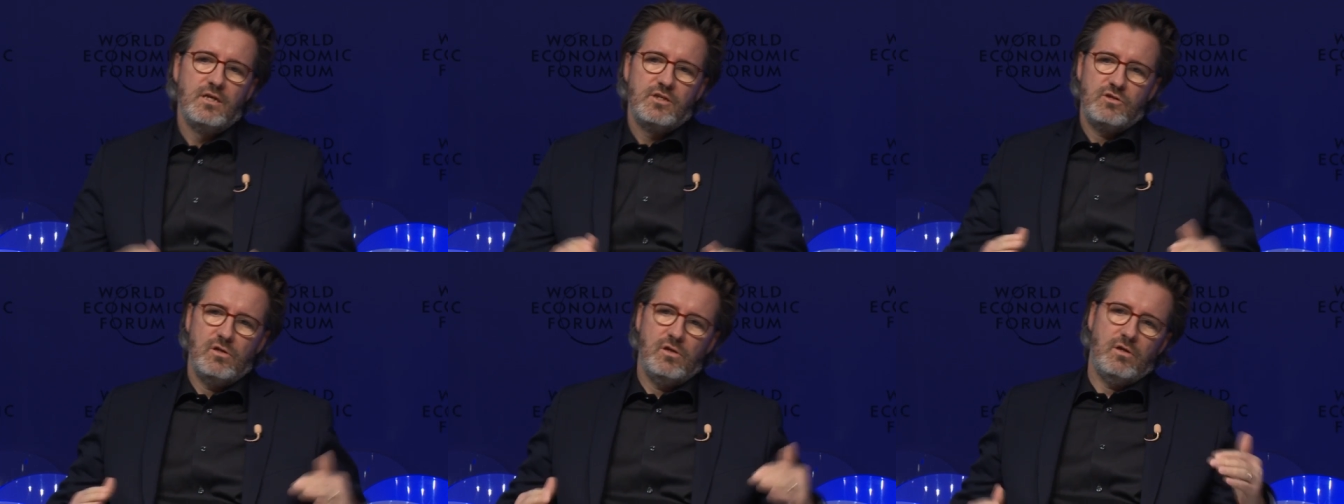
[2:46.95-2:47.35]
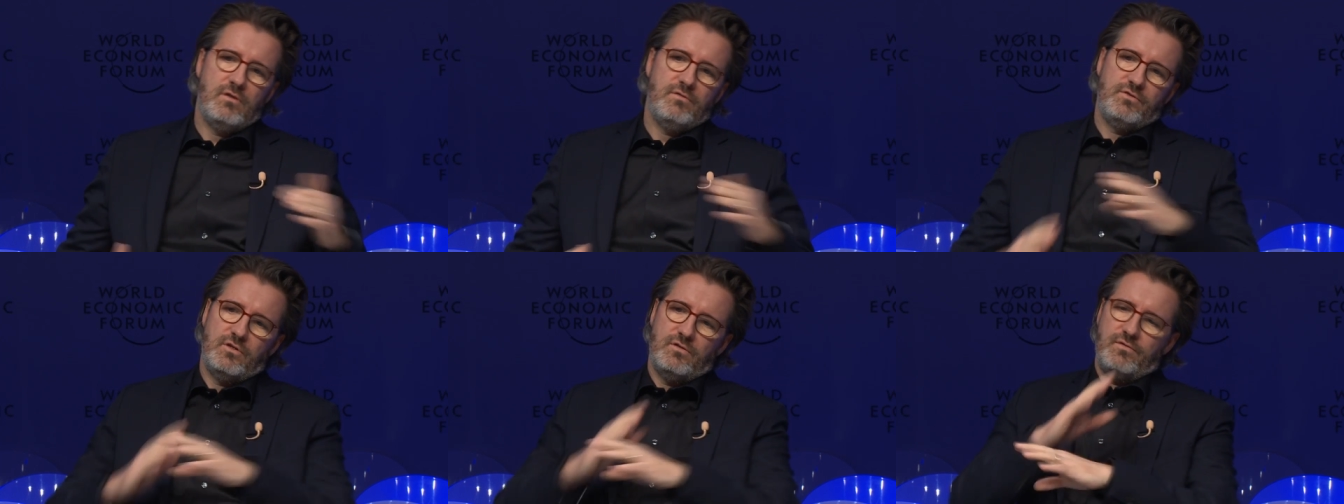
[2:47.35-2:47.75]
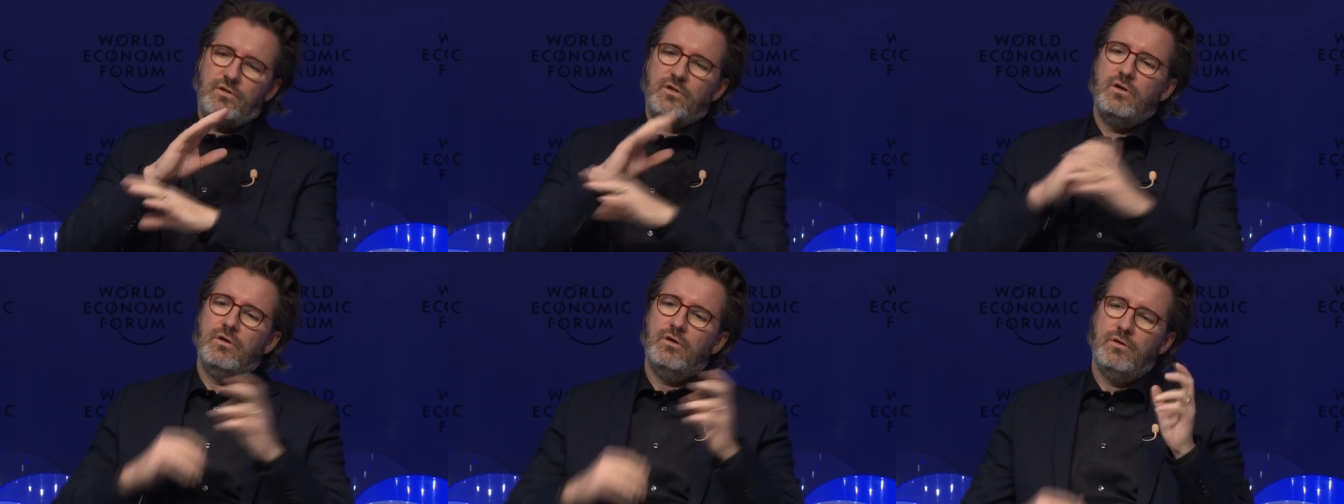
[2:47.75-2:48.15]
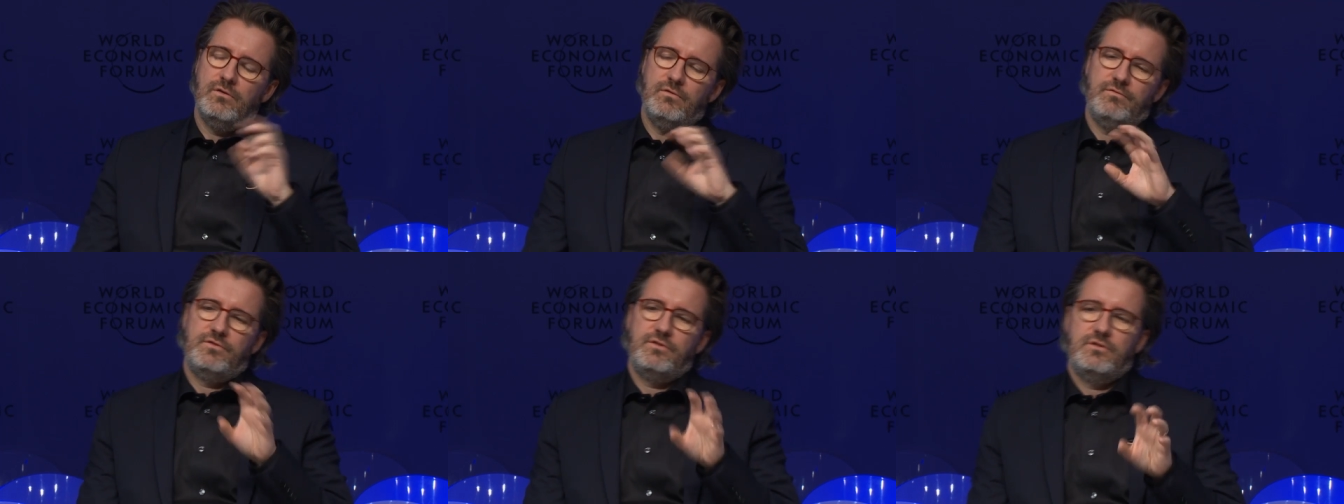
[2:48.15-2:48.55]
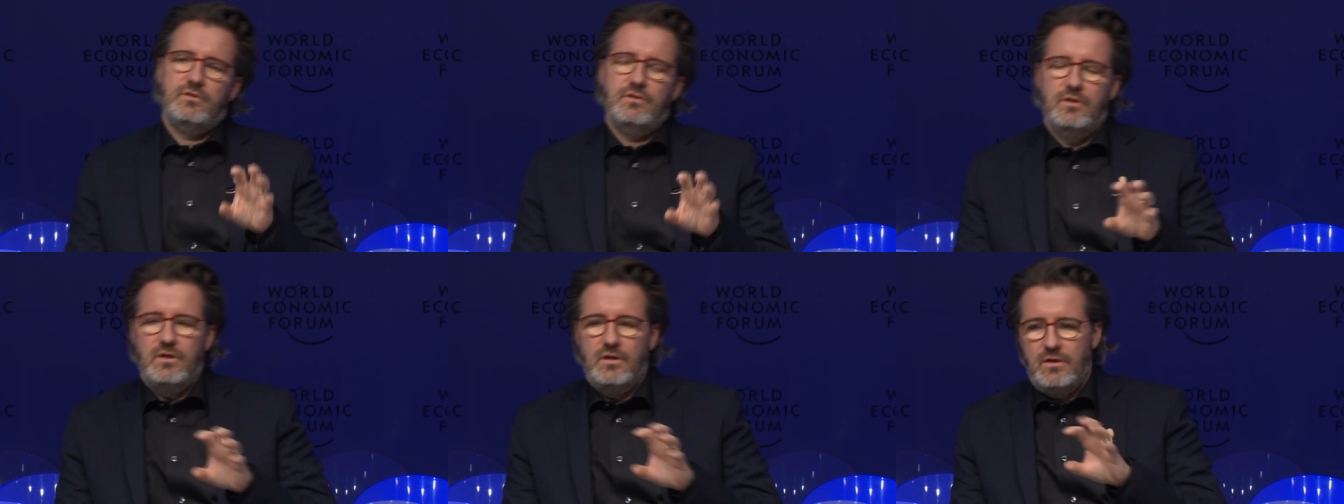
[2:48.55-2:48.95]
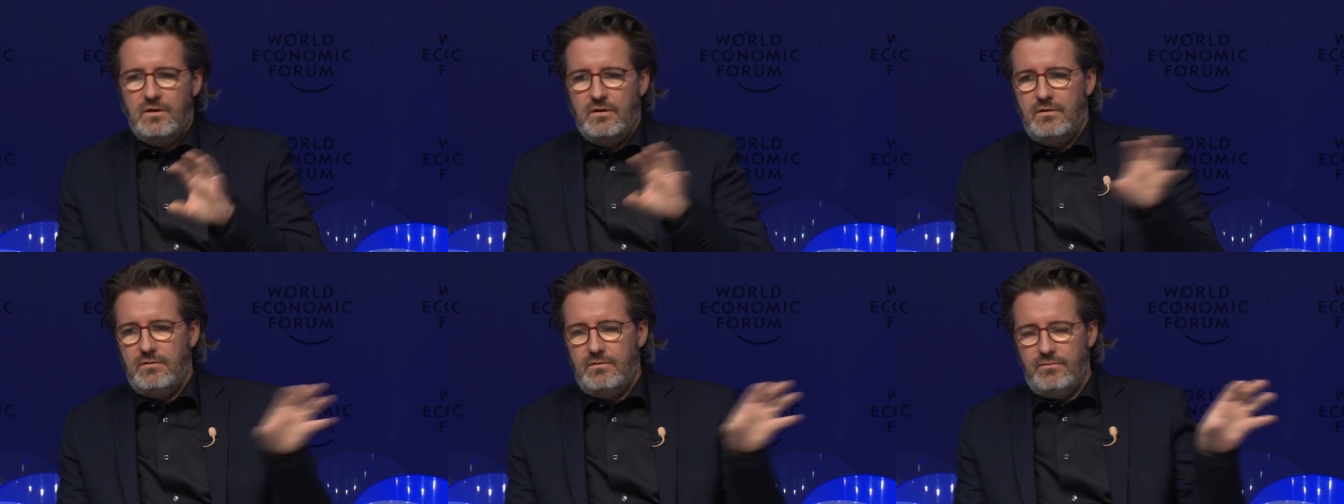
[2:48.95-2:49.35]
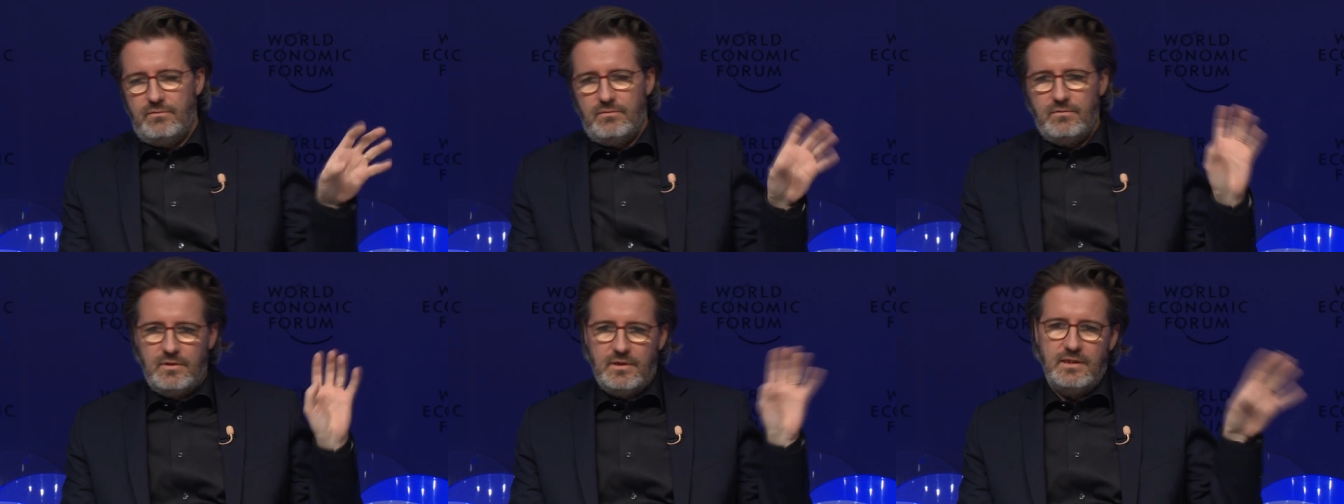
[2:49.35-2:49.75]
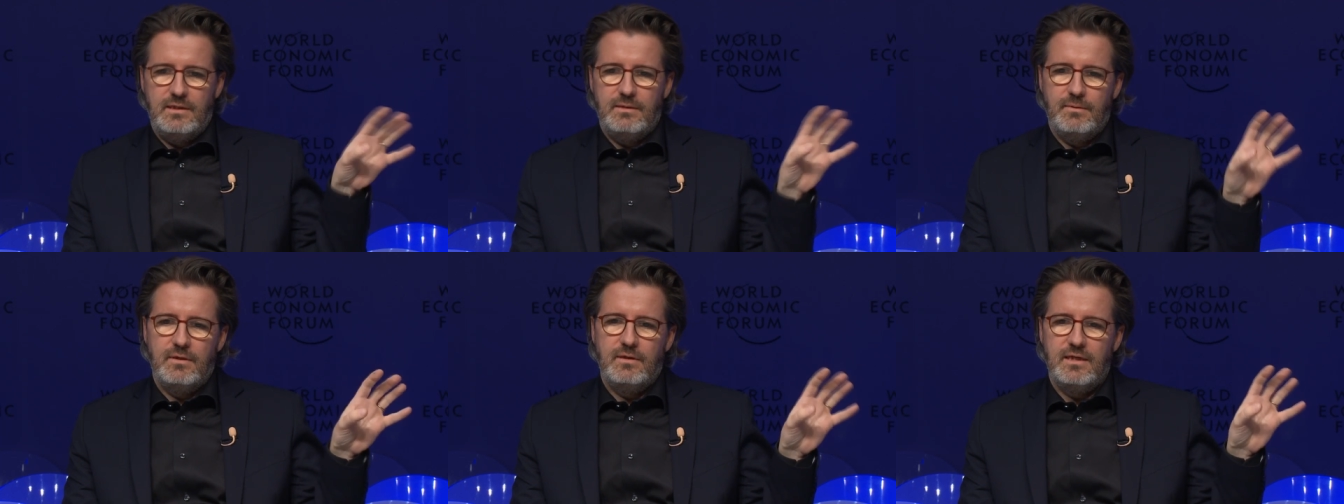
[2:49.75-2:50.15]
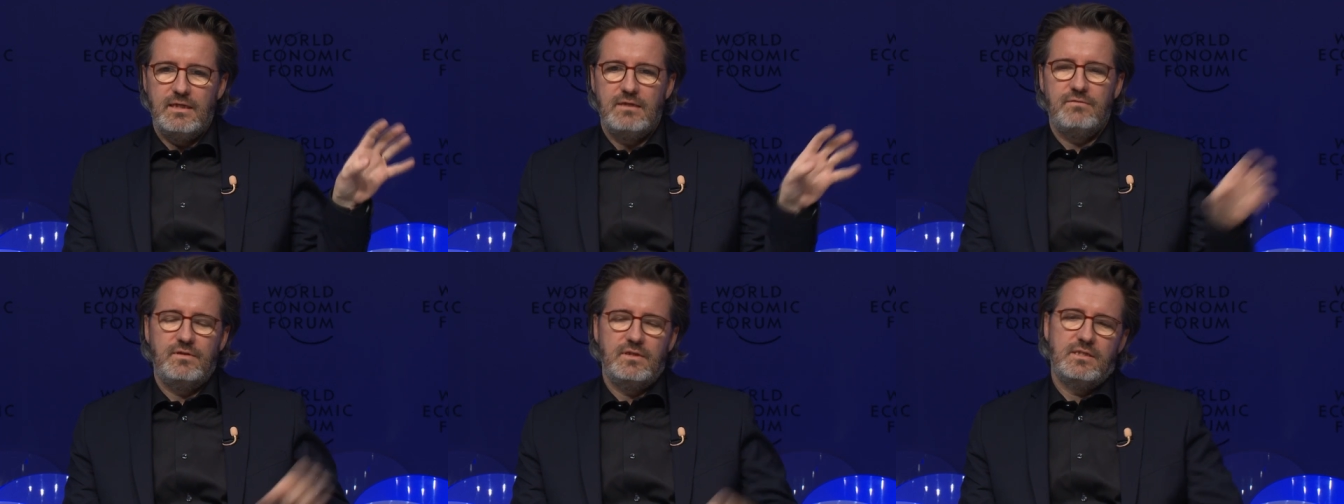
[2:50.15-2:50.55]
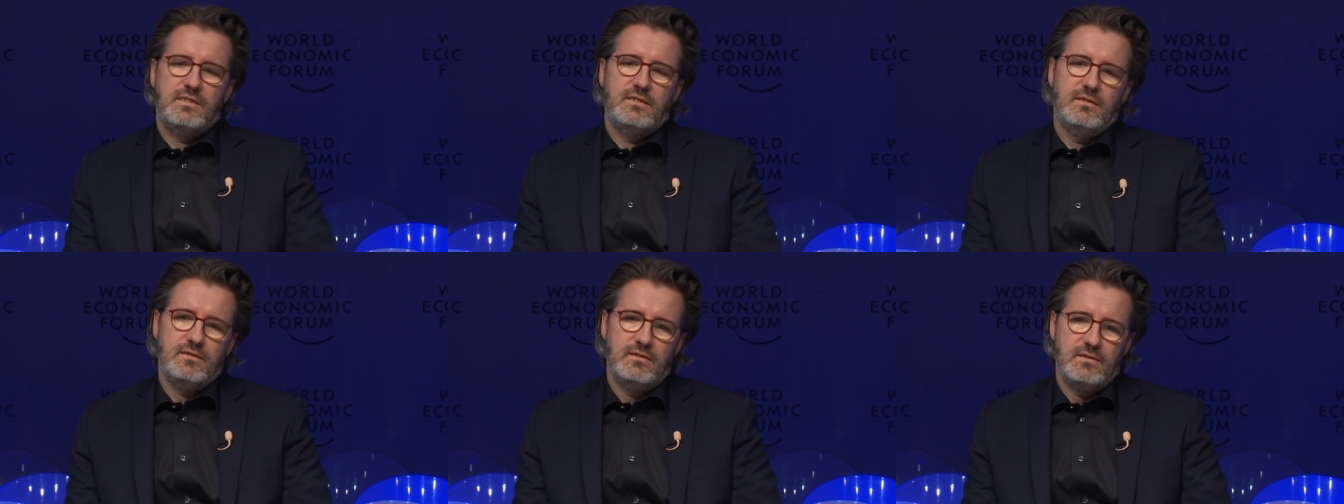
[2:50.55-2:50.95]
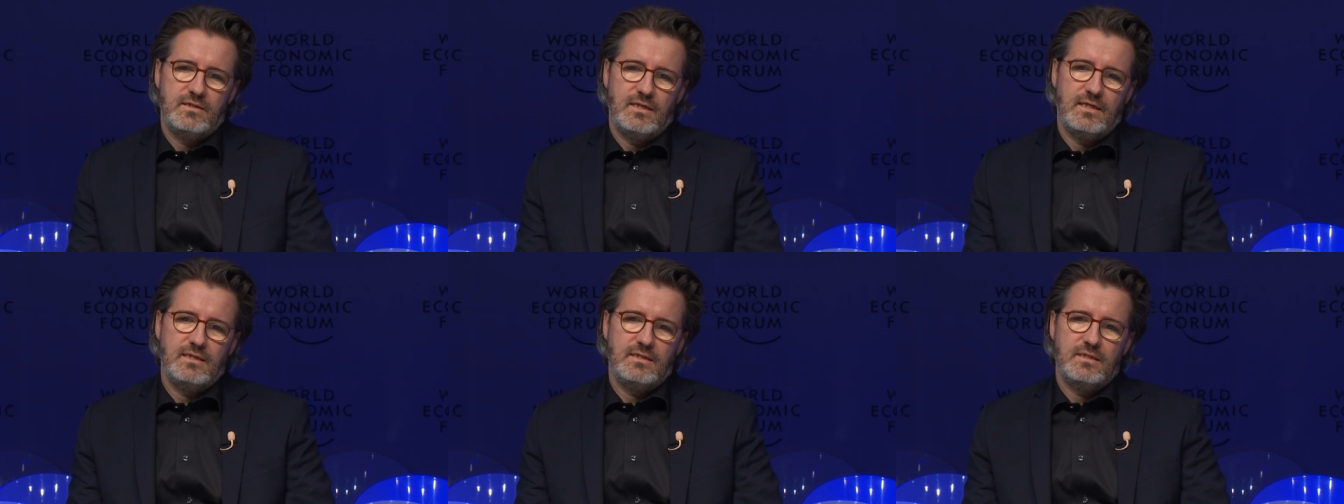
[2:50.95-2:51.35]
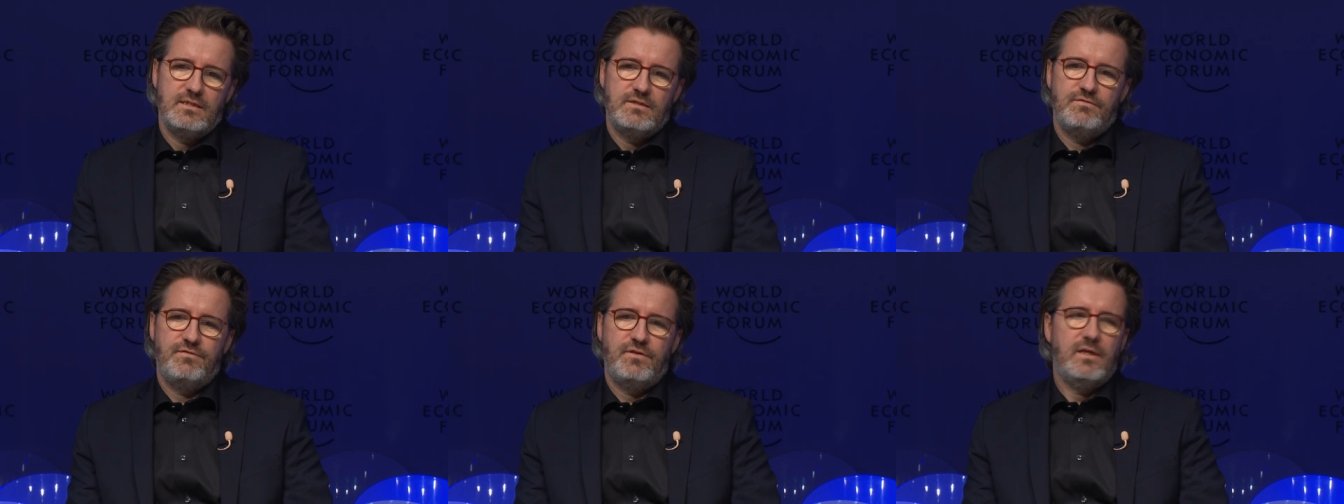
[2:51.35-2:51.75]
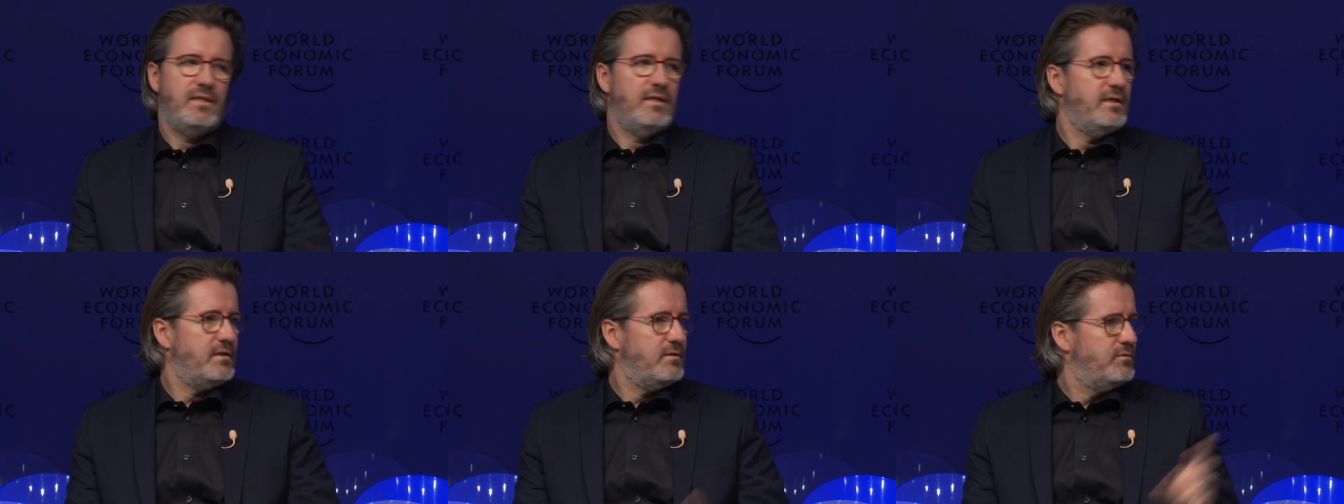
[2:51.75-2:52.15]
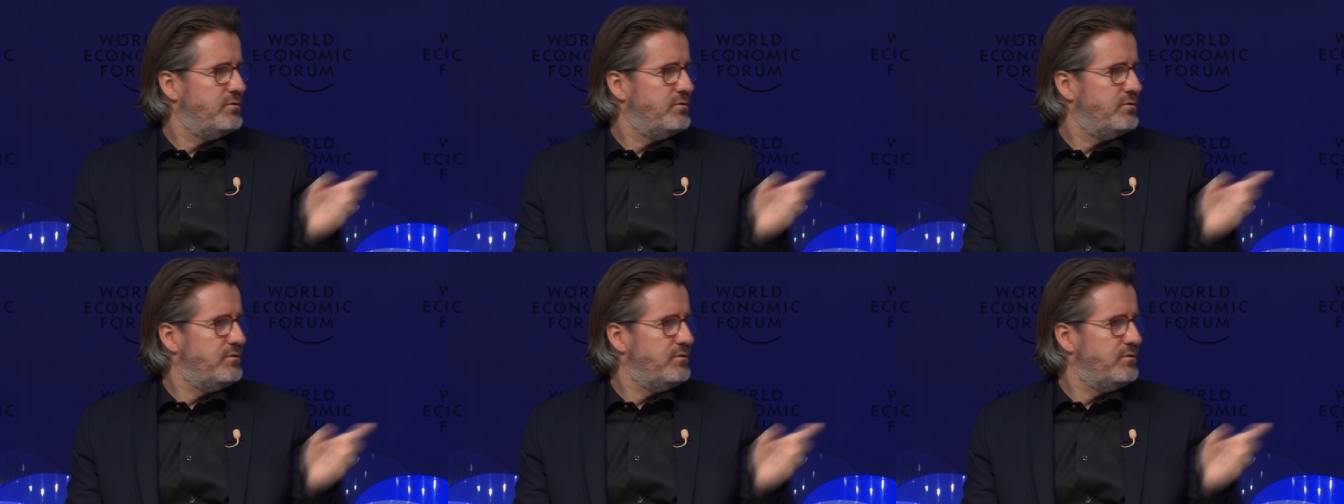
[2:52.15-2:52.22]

So a lot of sort of curves in the head of this scientist, Fredrik,